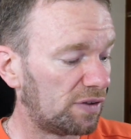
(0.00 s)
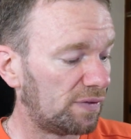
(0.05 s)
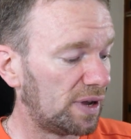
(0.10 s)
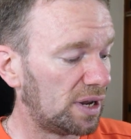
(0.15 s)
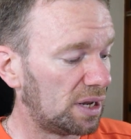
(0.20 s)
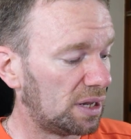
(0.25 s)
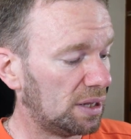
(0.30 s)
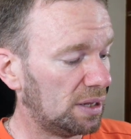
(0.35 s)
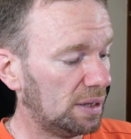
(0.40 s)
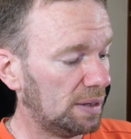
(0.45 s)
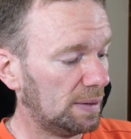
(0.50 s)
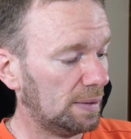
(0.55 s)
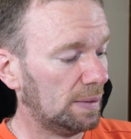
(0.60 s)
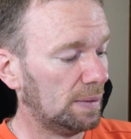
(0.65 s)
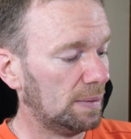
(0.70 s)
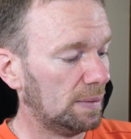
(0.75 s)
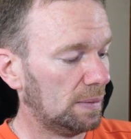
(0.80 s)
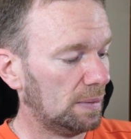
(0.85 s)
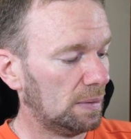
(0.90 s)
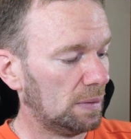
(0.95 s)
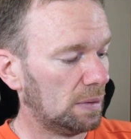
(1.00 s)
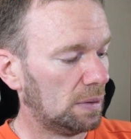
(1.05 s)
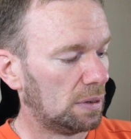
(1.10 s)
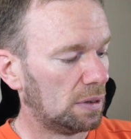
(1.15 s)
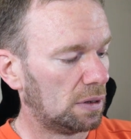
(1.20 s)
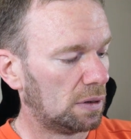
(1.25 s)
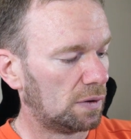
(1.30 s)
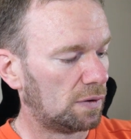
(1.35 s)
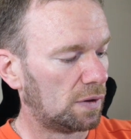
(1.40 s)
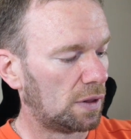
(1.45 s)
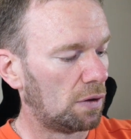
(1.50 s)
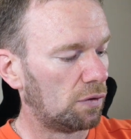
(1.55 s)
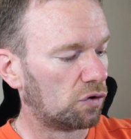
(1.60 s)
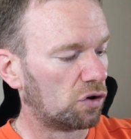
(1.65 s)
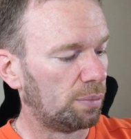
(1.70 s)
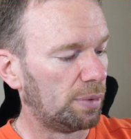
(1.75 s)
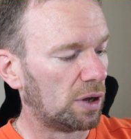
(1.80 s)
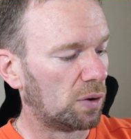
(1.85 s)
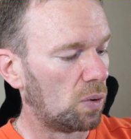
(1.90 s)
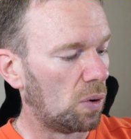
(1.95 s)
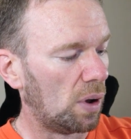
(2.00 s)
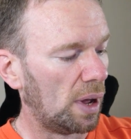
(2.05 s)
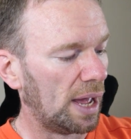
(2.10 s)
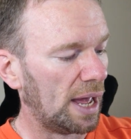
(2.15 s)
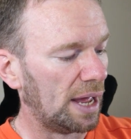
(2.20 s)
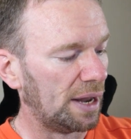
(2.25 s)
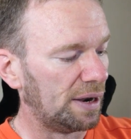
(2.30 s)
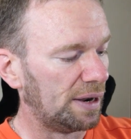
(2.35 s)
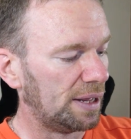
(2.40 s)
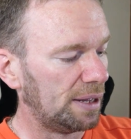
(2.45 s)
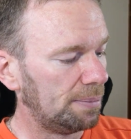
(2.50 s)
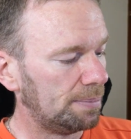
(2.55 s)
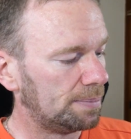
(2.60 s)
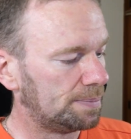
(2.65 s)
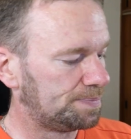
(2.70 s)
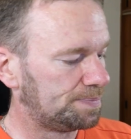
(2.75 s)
of it, so those could be quite handy.